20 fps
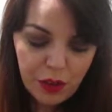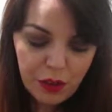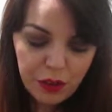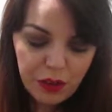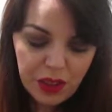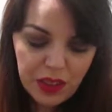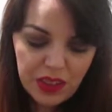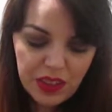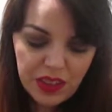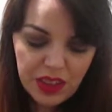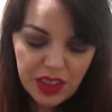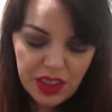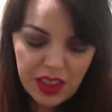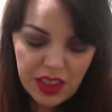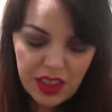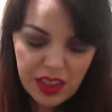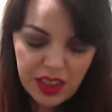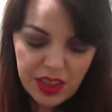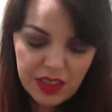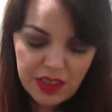Frisk
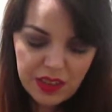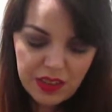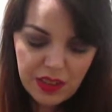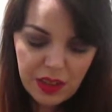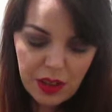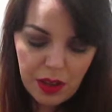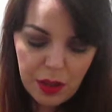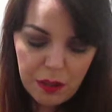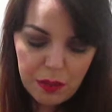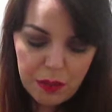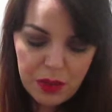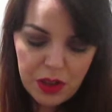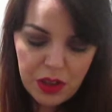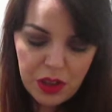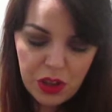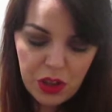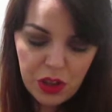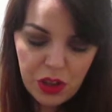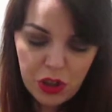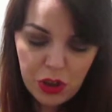is a
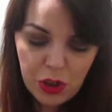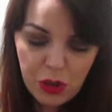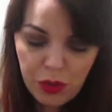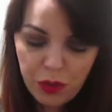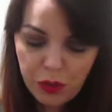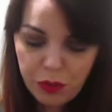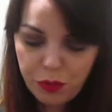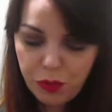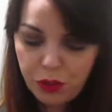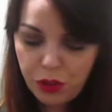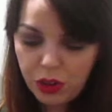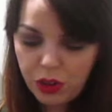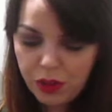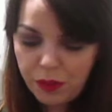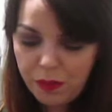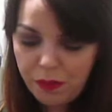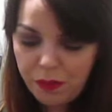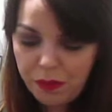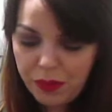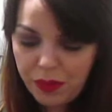beautiful
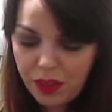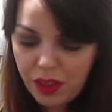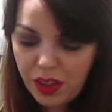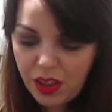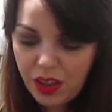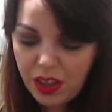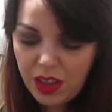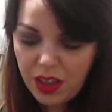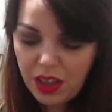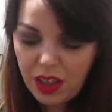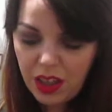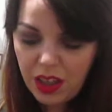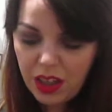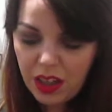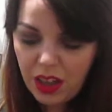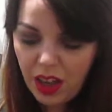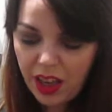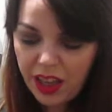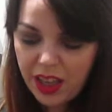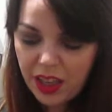kind of
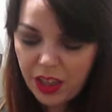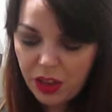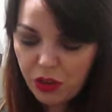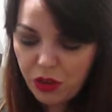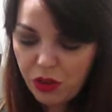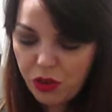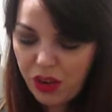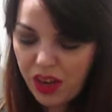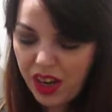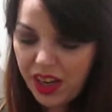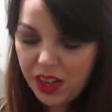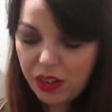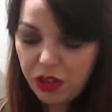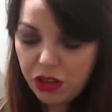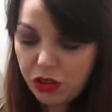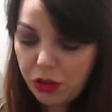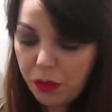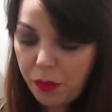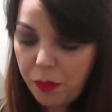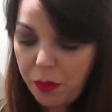light
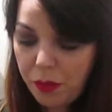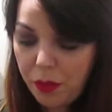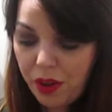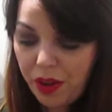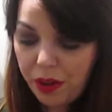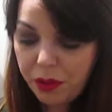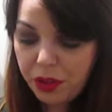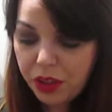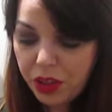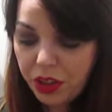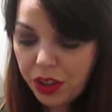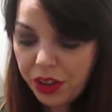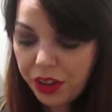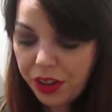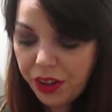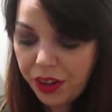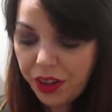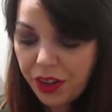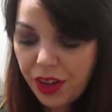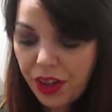greyish brown
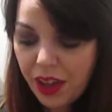color,